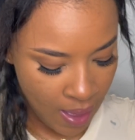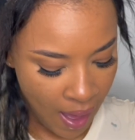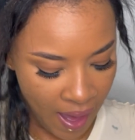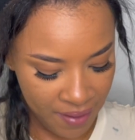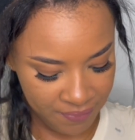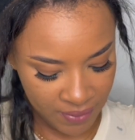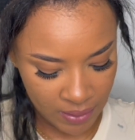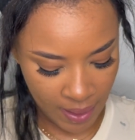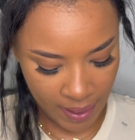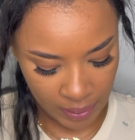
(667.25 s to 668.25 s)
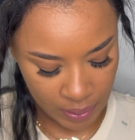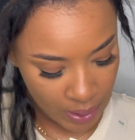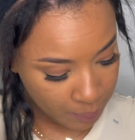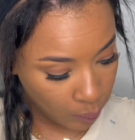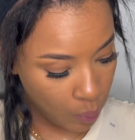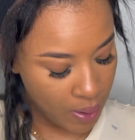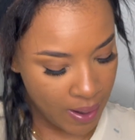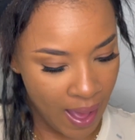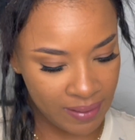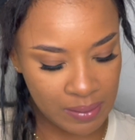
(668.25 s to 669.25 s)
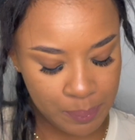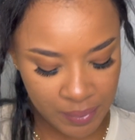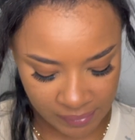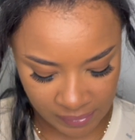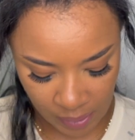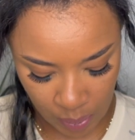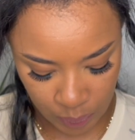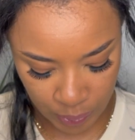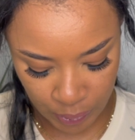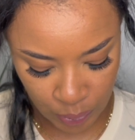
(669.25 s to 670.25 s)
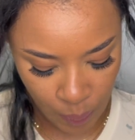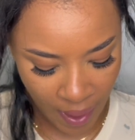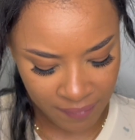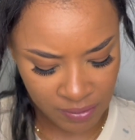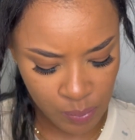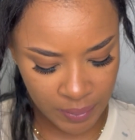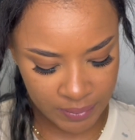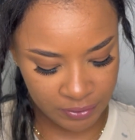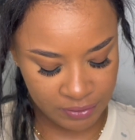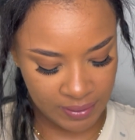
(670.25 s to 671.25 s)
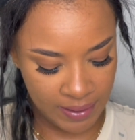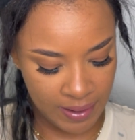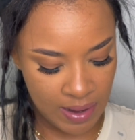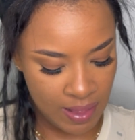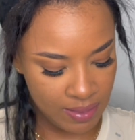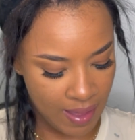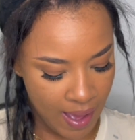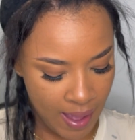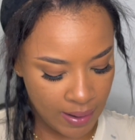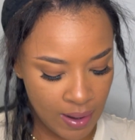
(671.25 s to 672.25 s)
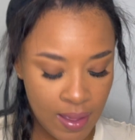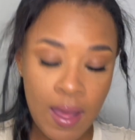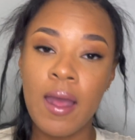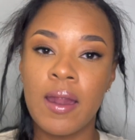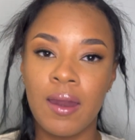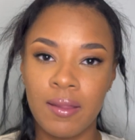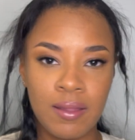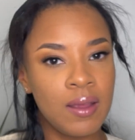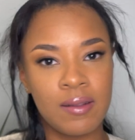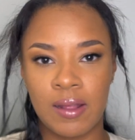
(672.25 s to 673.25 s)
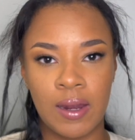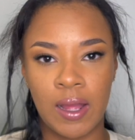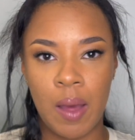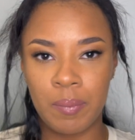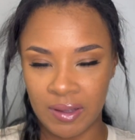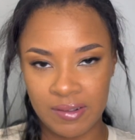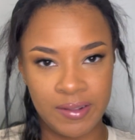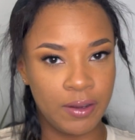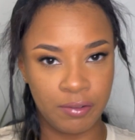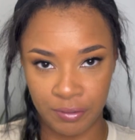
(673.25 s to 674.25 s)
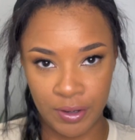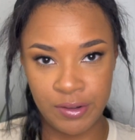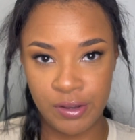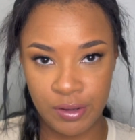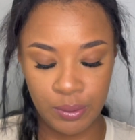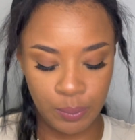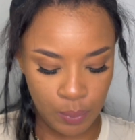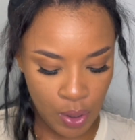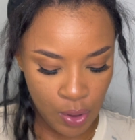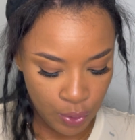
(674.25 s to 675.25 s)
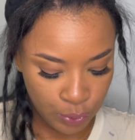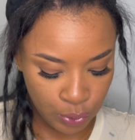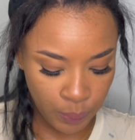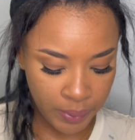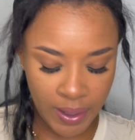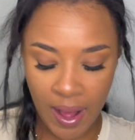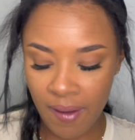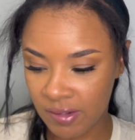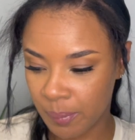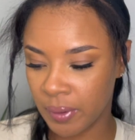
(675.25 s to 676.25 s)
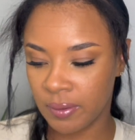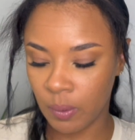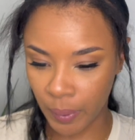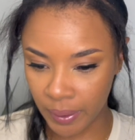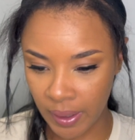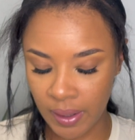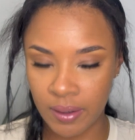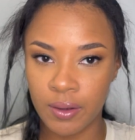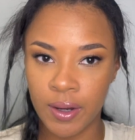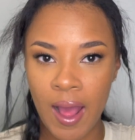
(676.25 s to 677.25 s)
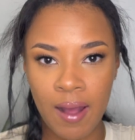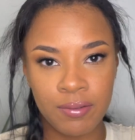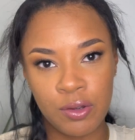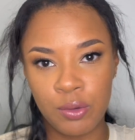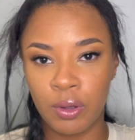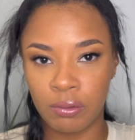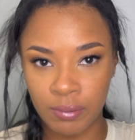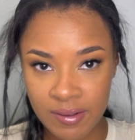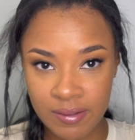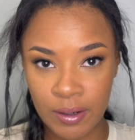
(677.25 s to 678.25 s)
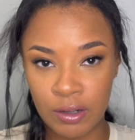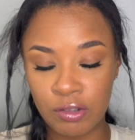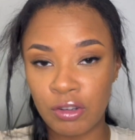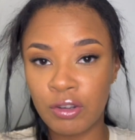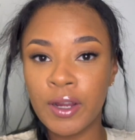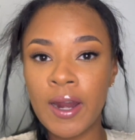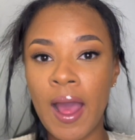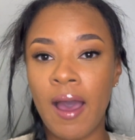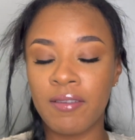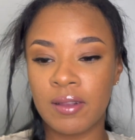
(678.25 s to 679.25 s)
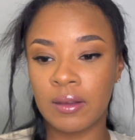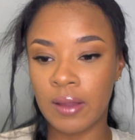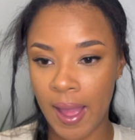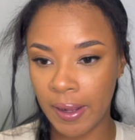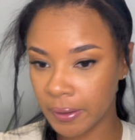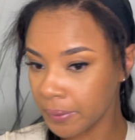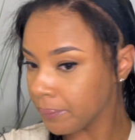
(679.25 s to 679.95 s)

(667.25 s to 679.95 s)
I feel like, number one, as a business owner, you have to understand that nothing is going to come easy or free to you. You are going to have to put the work in. You're going to have to do your research. You're going to have to like